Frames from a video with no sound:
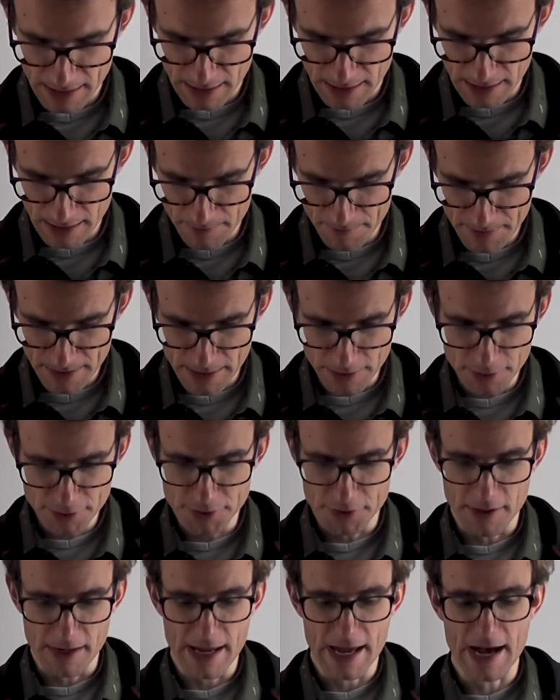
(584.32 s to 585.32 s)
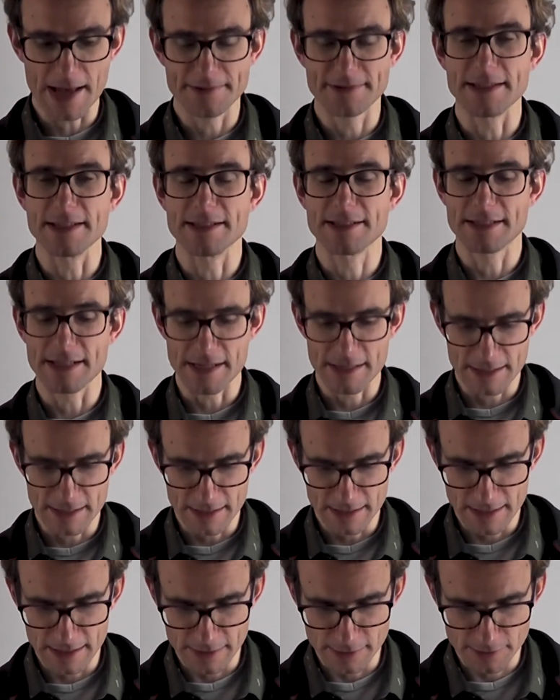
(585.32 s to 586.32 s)
And also I had this in
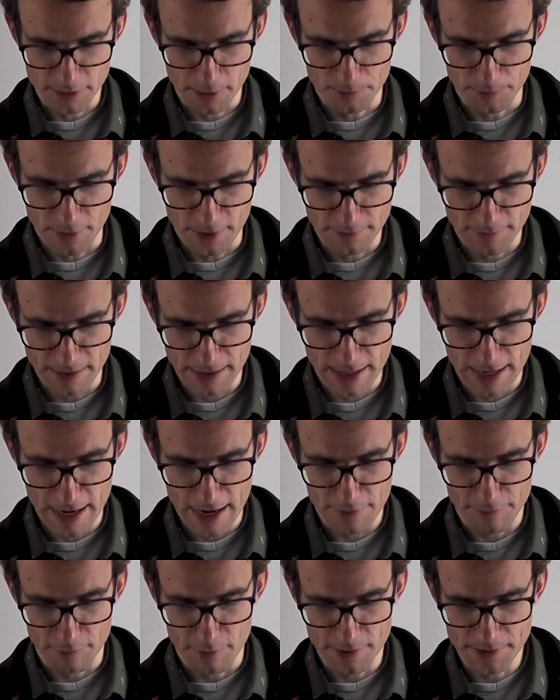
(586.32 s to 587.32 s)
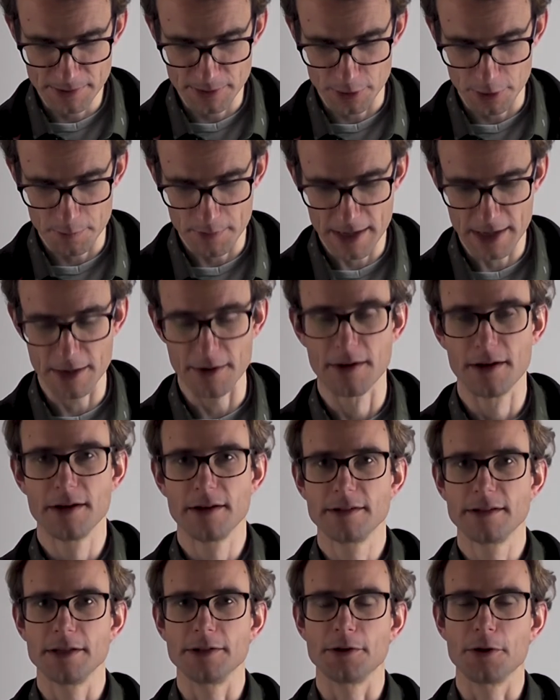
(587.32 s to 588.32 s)
the top one, right? I have one term here
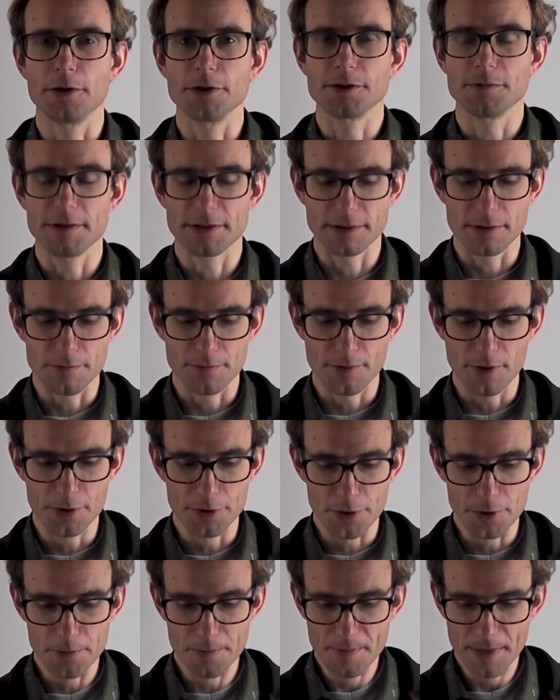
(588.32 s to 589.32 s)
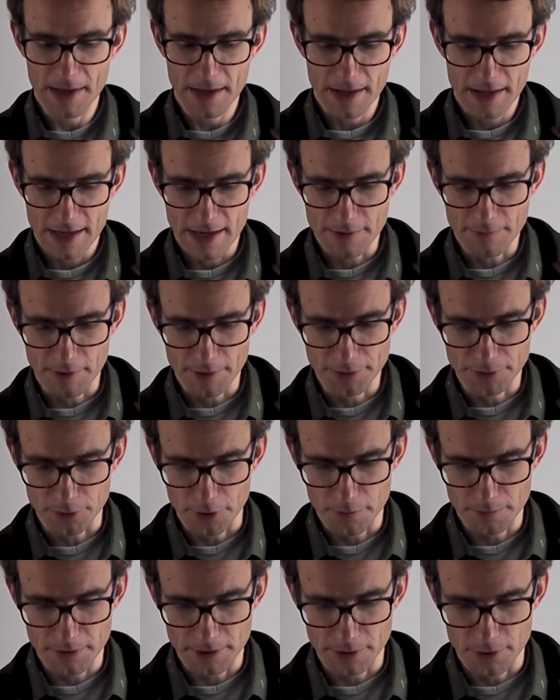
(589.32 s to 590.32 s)
that goes with the volume and one
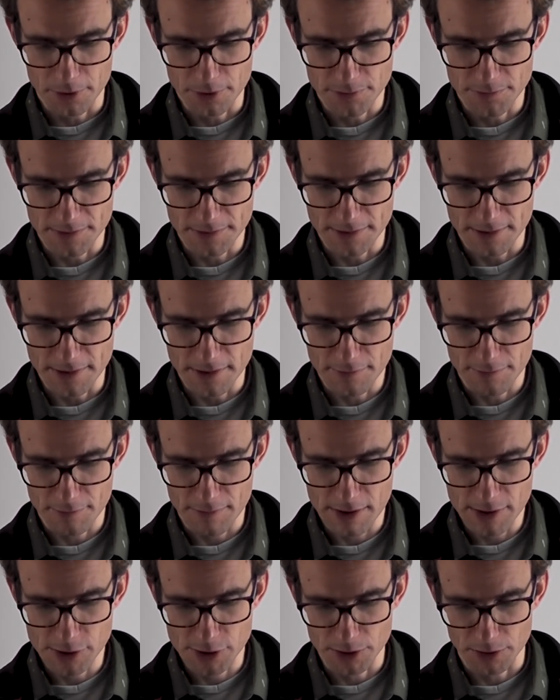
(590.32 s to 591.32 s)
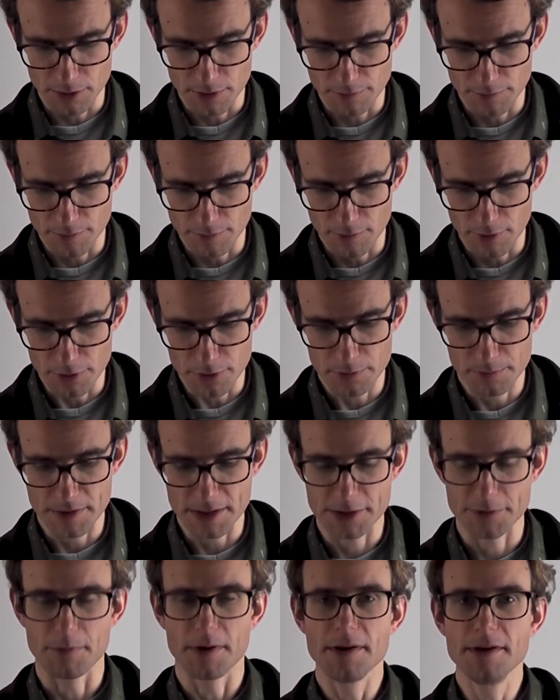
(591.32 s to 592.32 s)
term that goes with the differential of the volume,
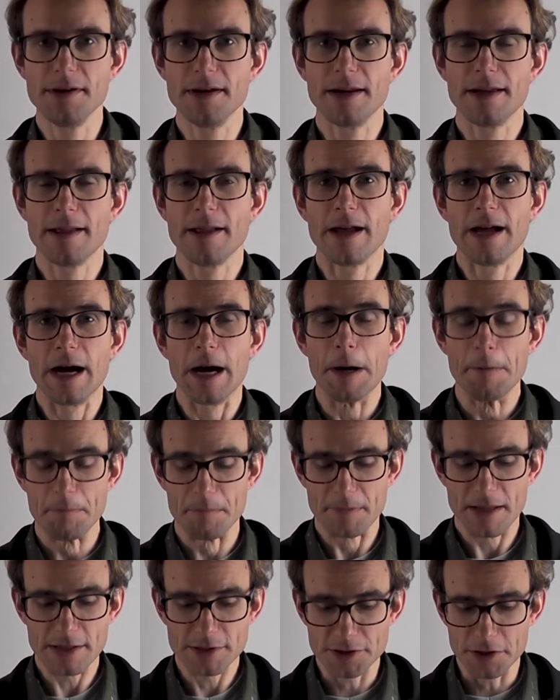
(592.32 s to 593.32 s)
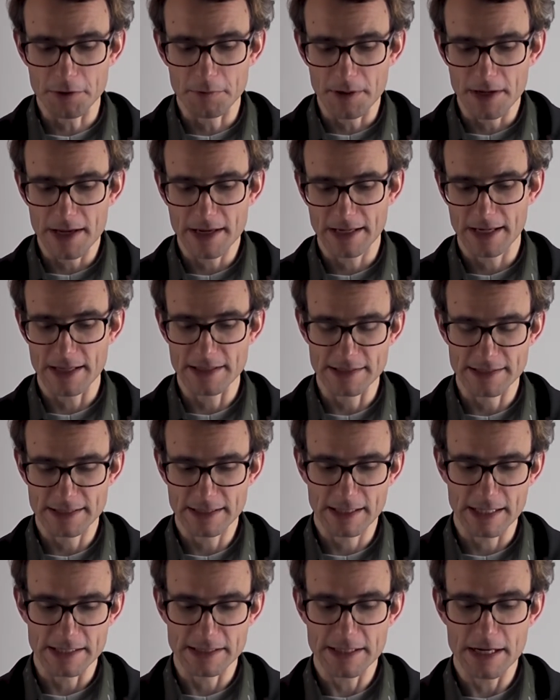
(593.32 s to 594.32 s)
this one. And so what I can
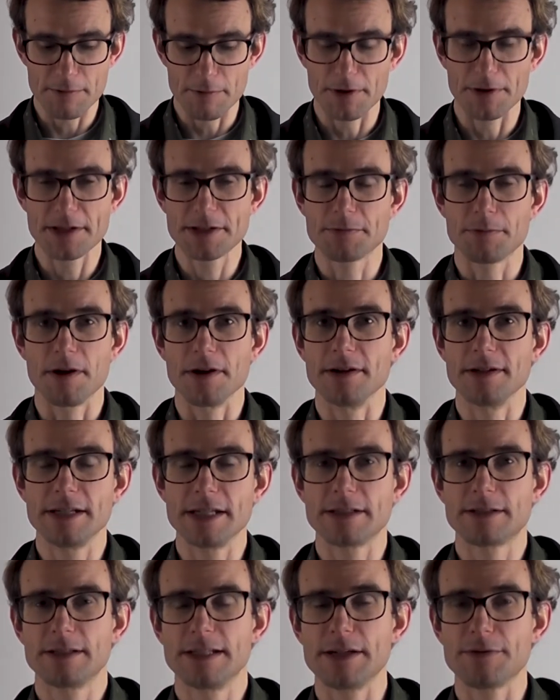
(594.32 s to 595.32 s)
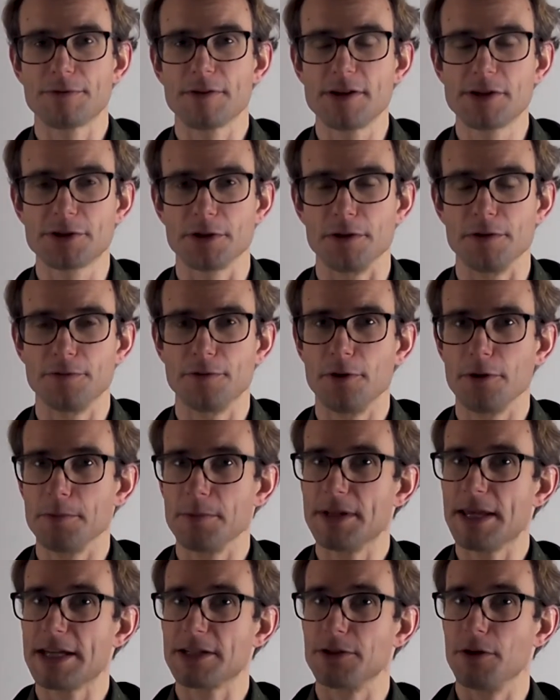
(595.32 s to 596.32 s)
say, well, this differential of the volume,
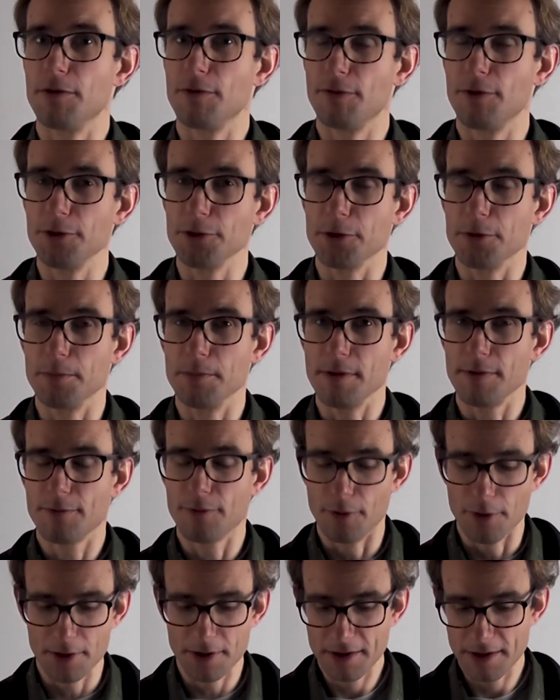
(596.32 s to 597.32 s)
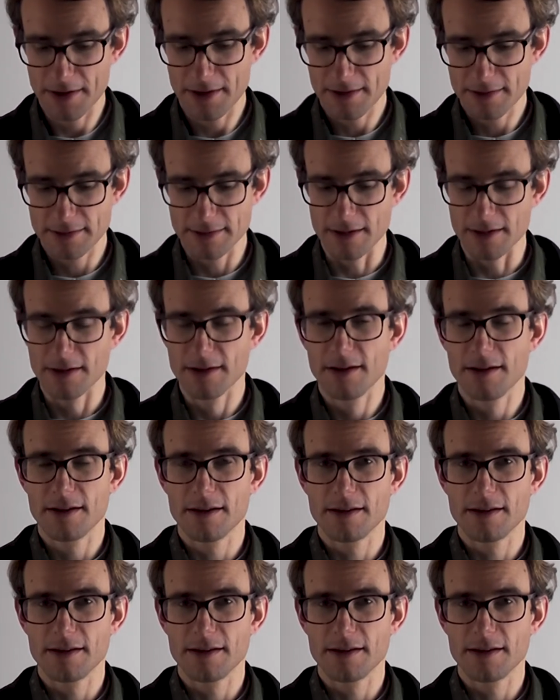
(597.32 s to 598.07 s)
it has no volume before. The